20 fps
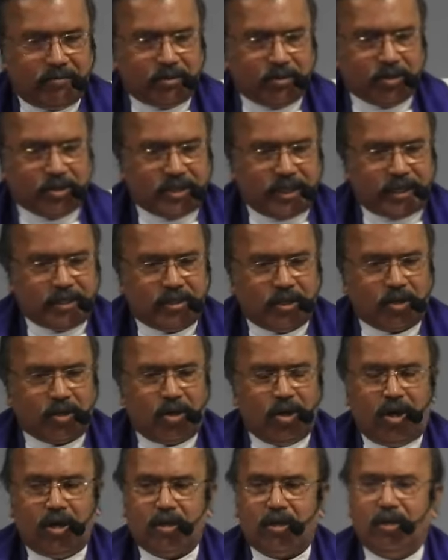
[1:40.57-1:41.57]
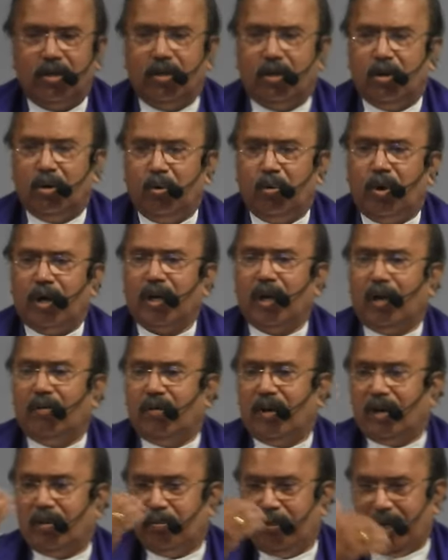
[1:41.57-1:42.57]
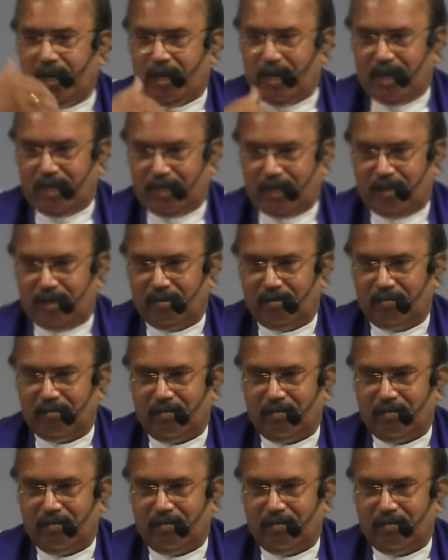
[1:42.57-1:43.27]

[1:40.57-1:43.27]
have to set the clock 1 hour behind.